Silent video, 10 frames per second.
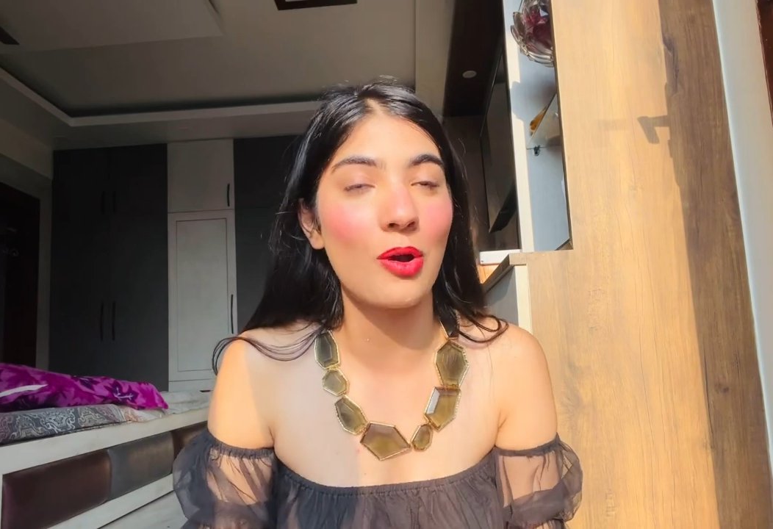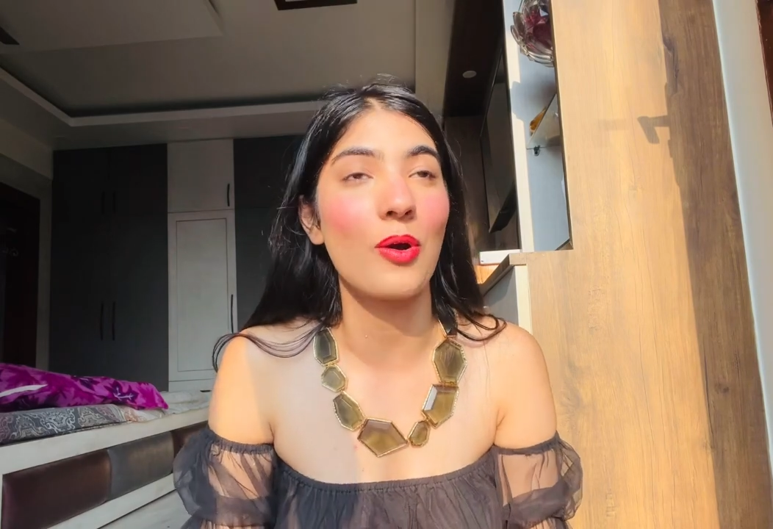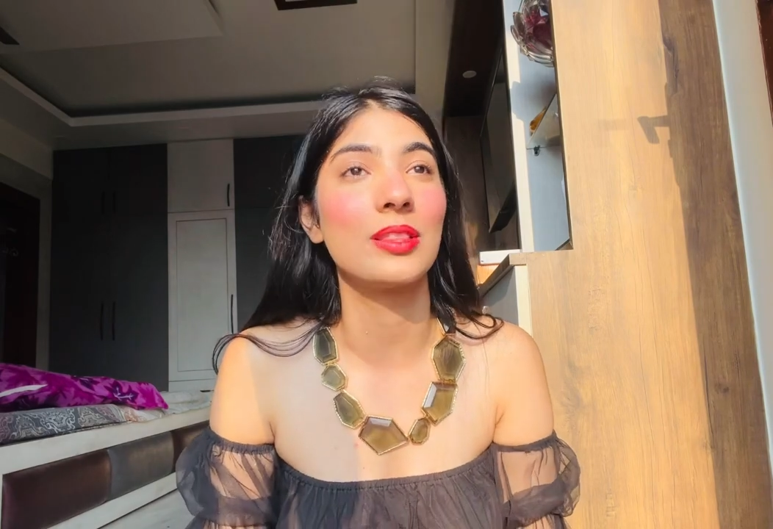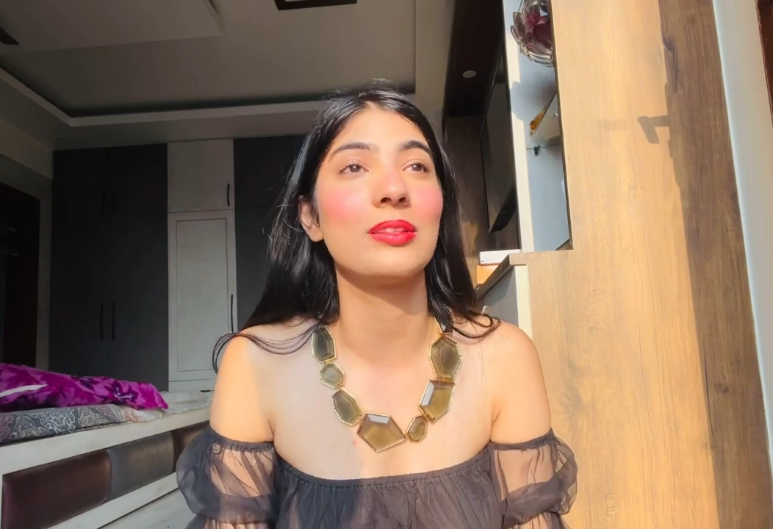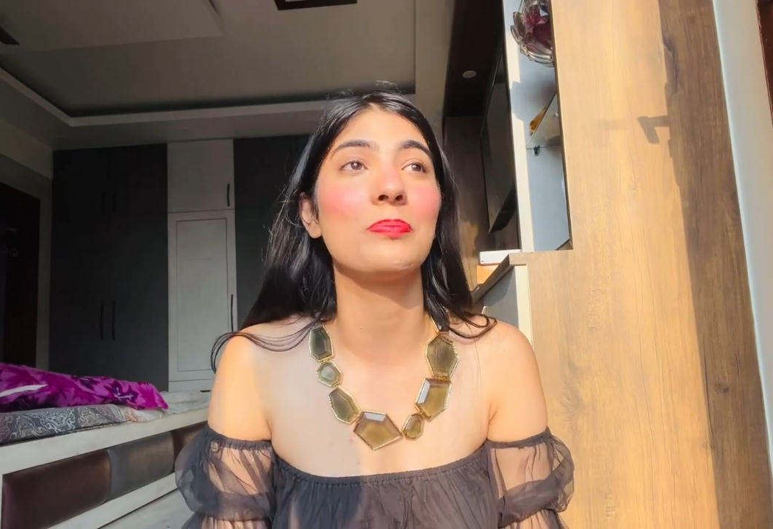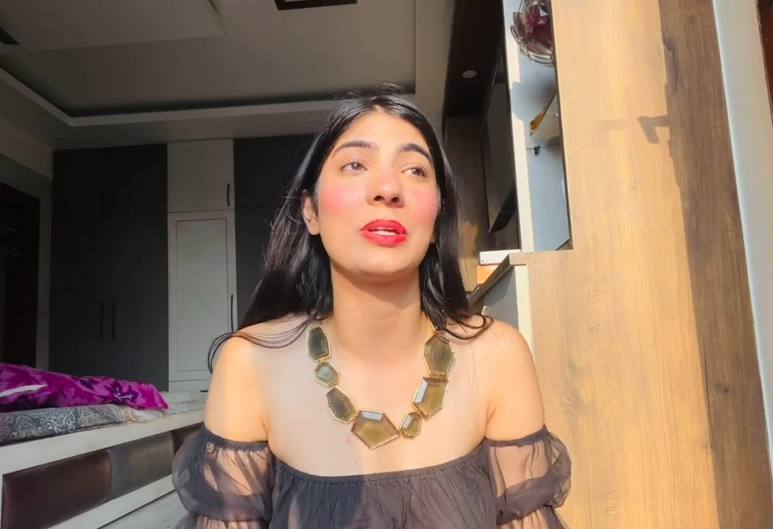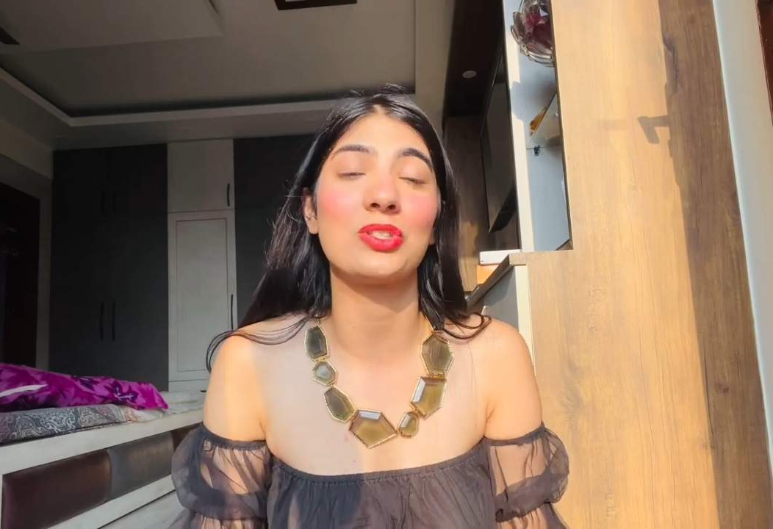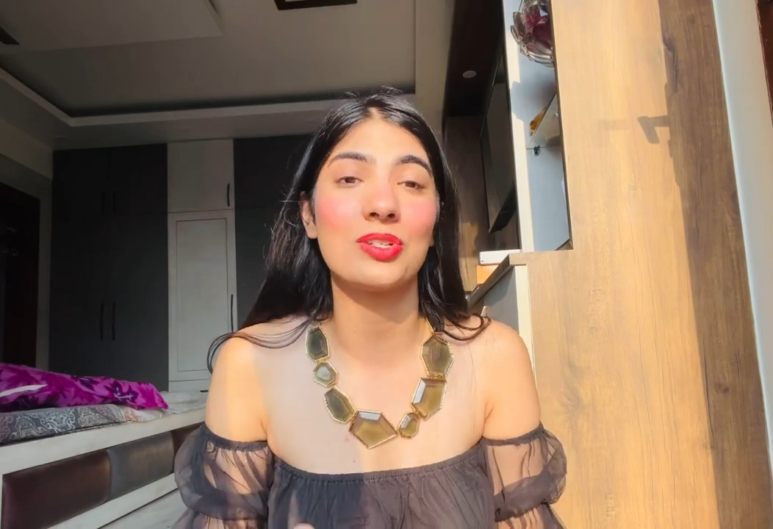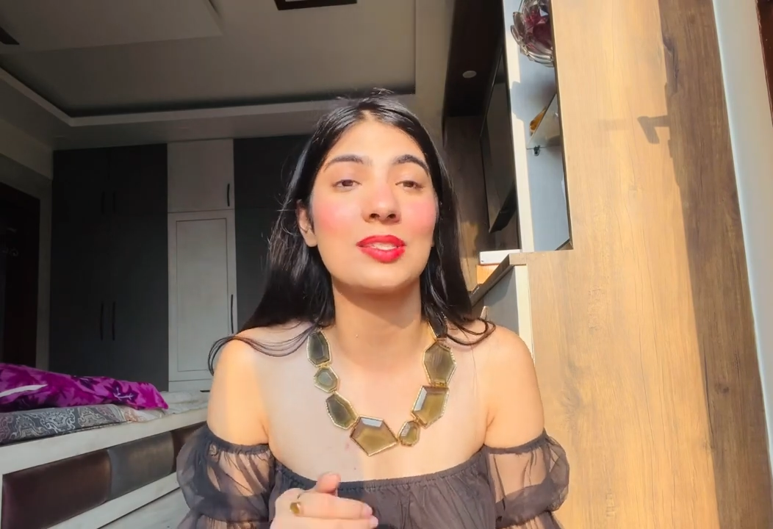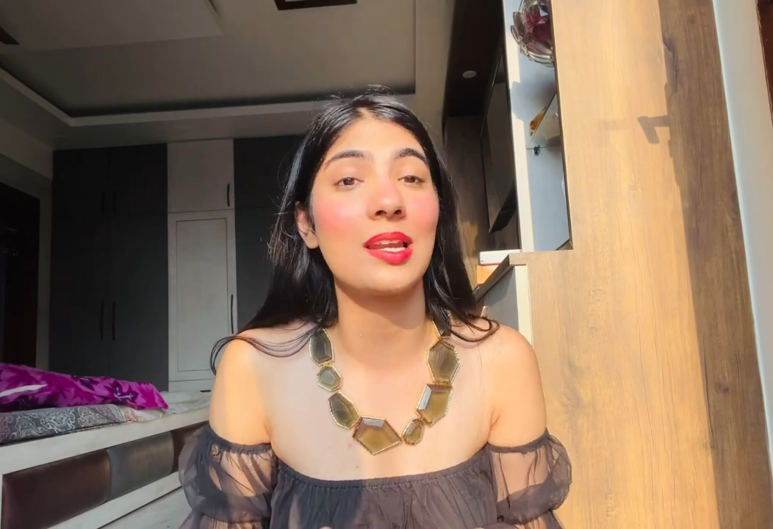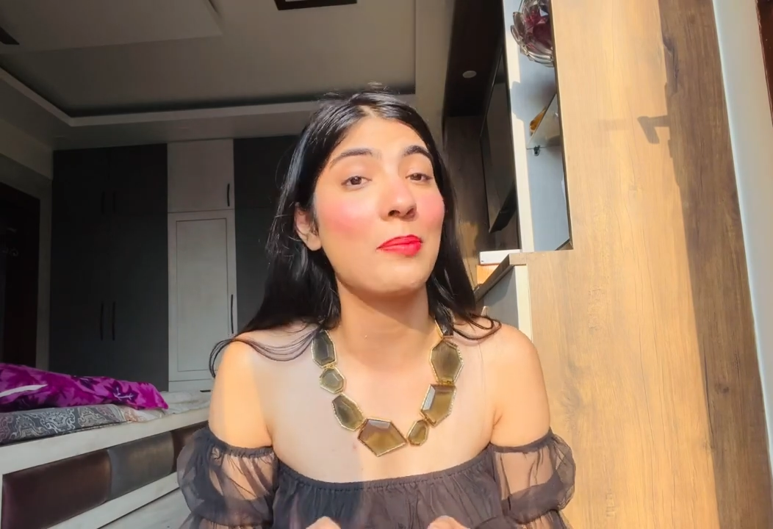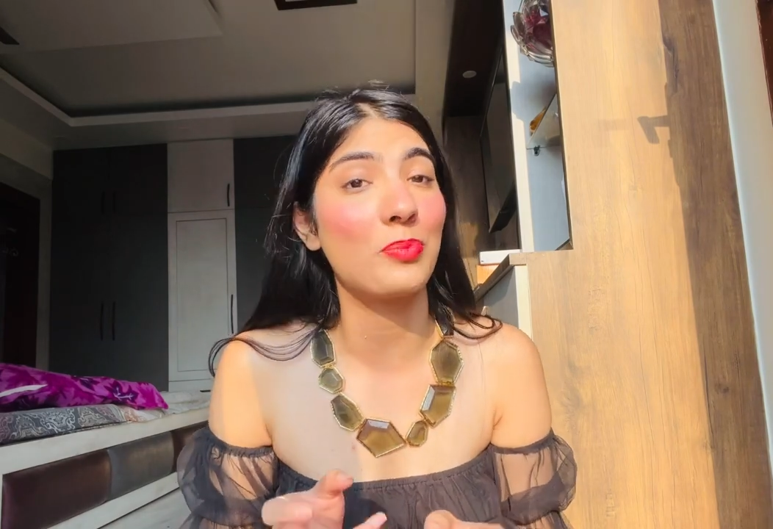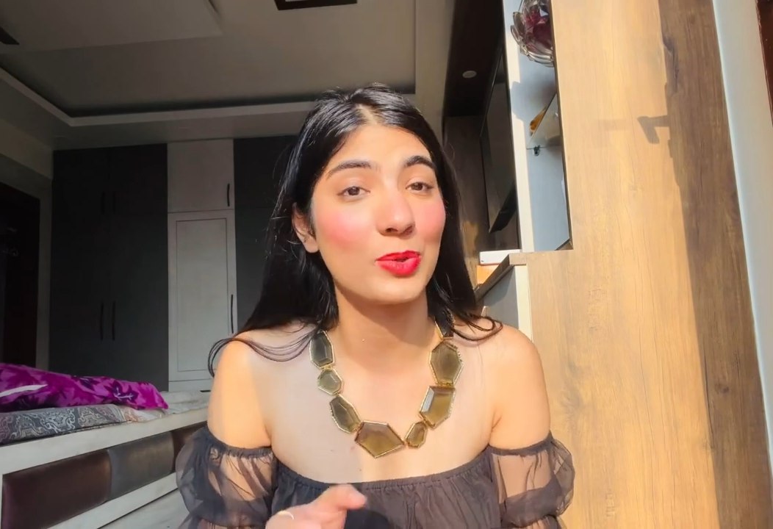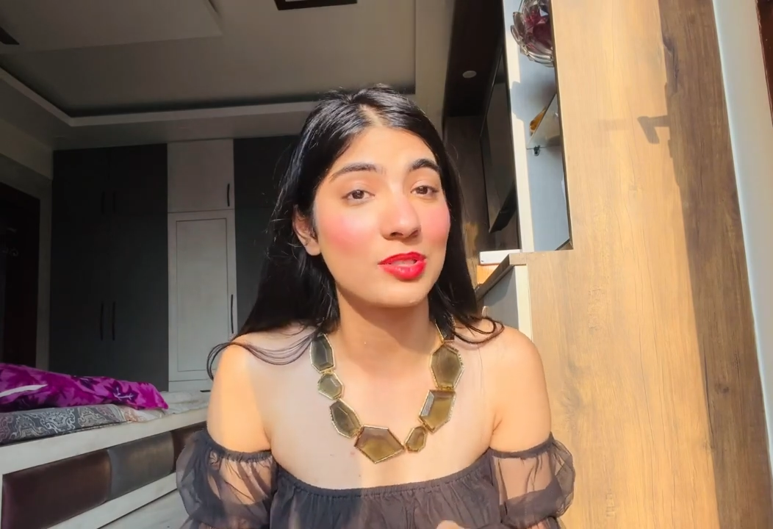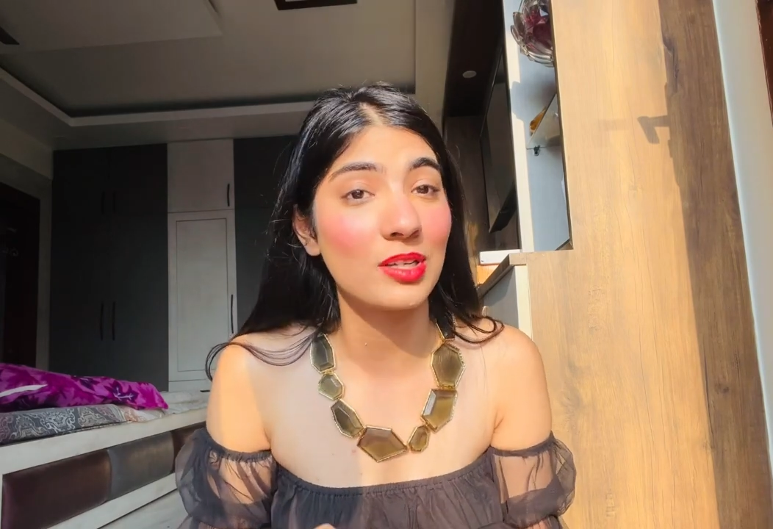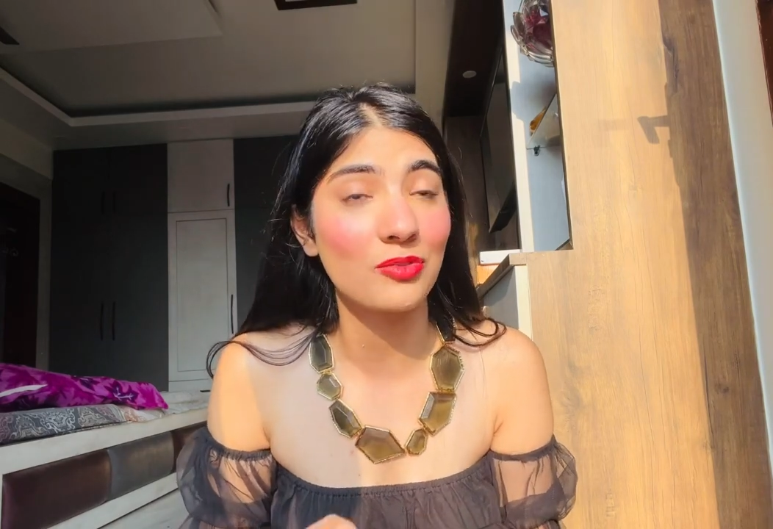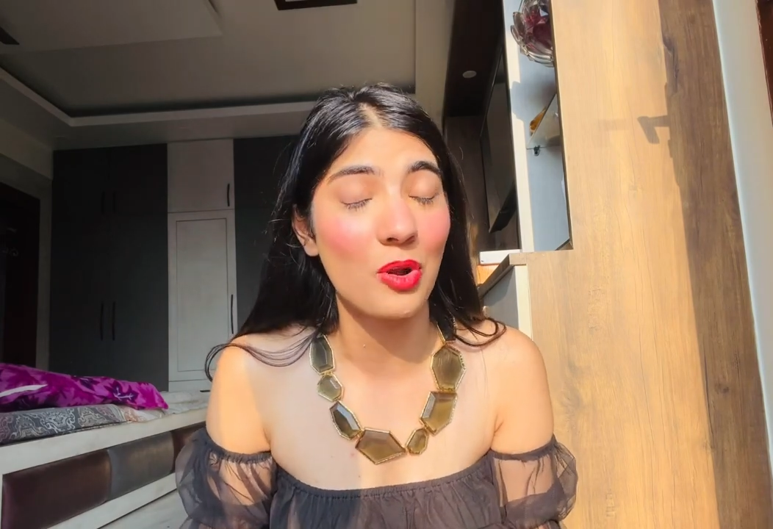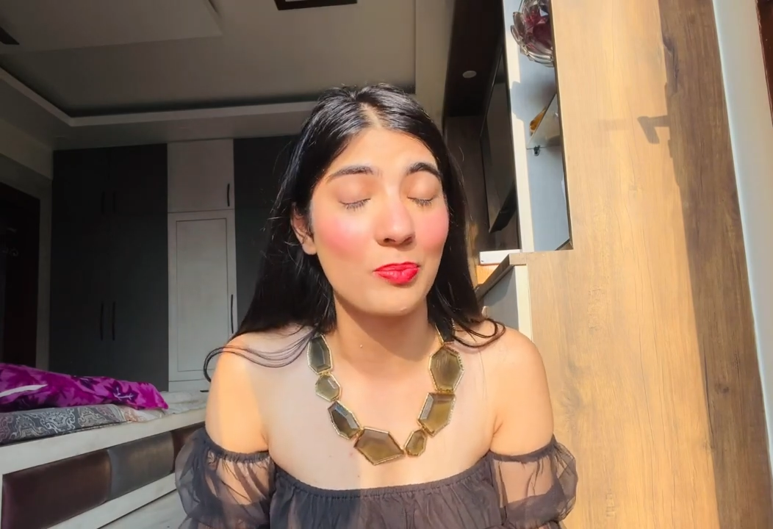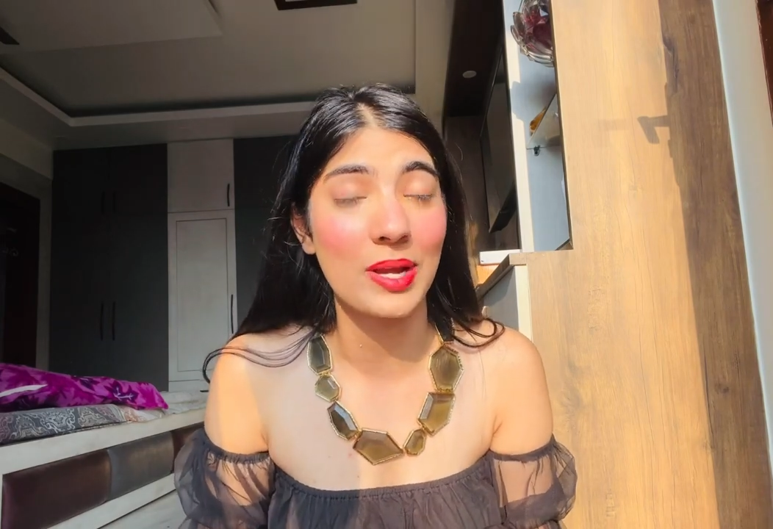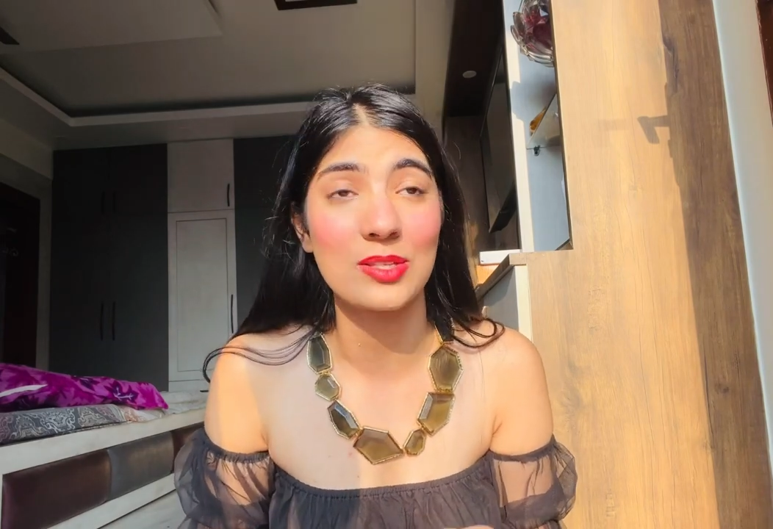on the pictures that I posted from my